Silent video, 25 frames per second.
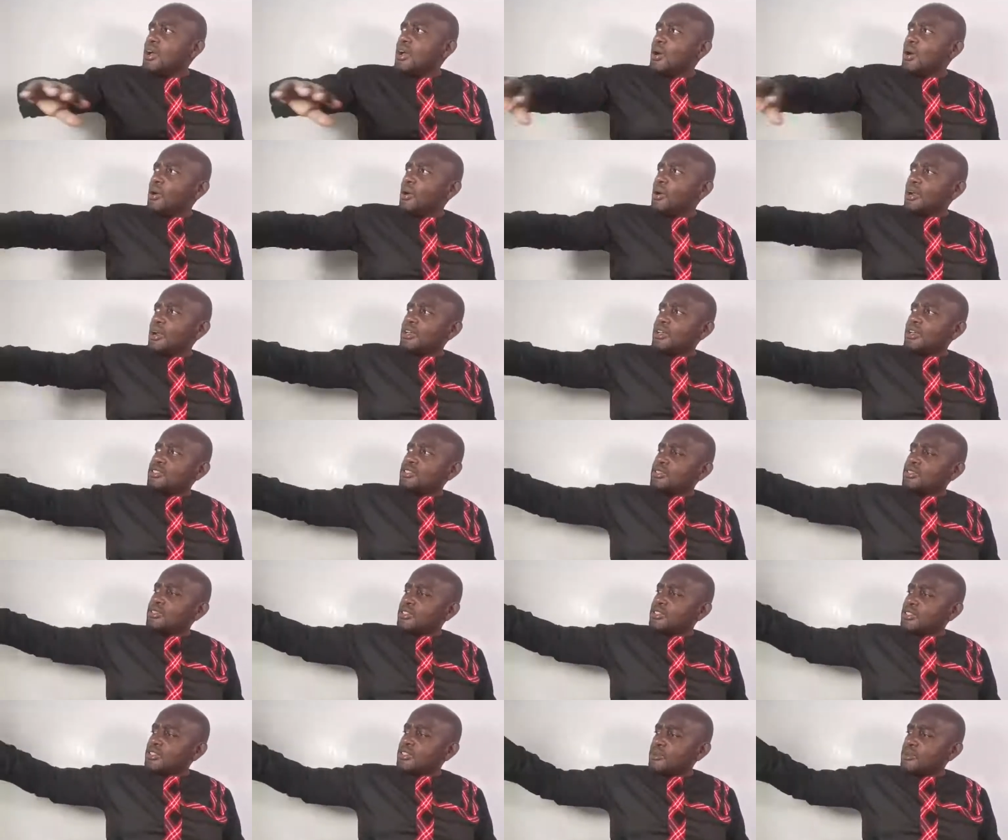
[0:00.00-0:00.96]

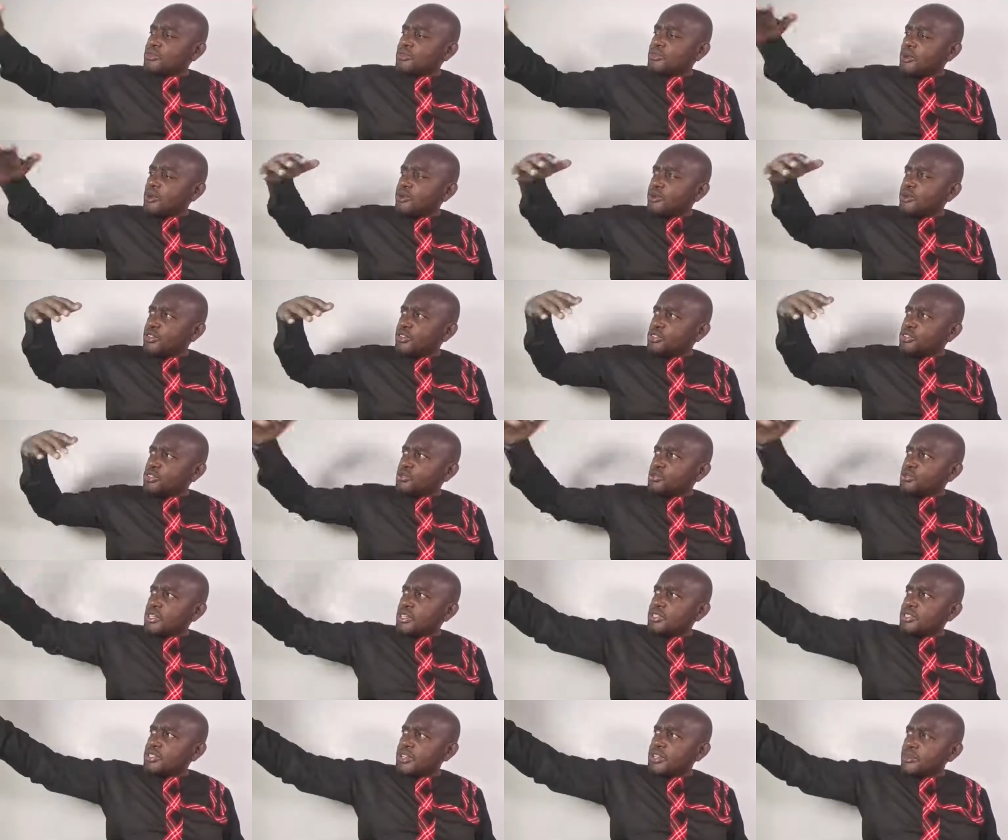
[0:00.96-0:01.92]
some of the
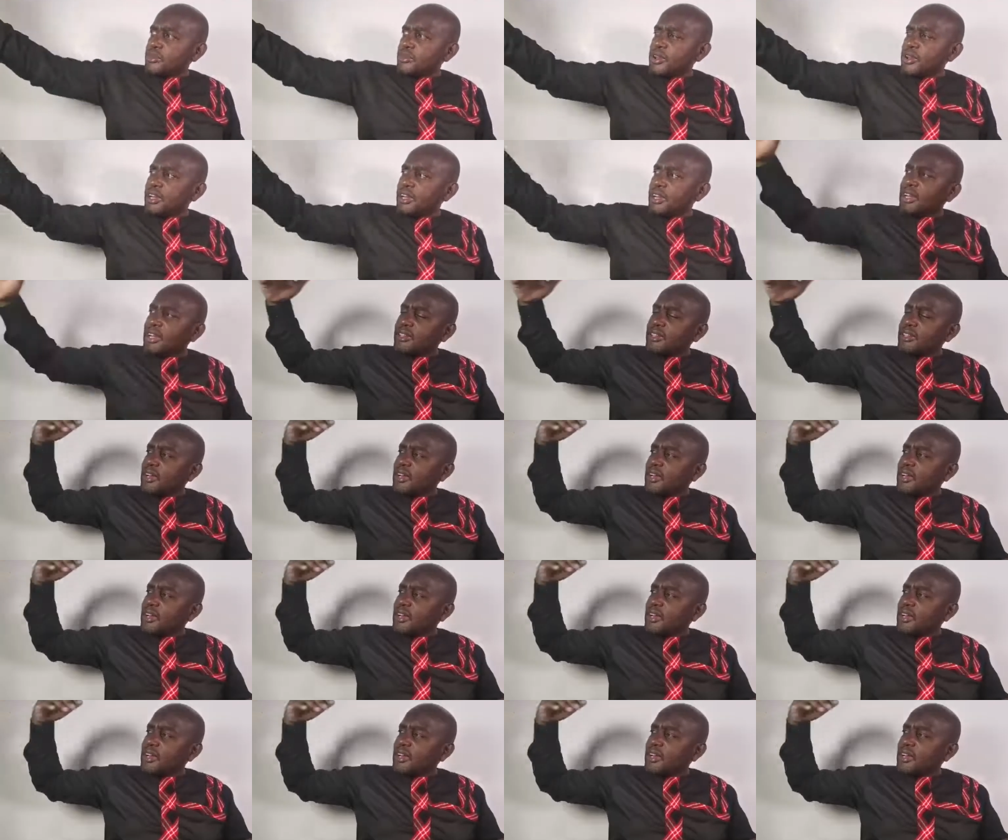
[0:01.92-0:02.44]
streets in America,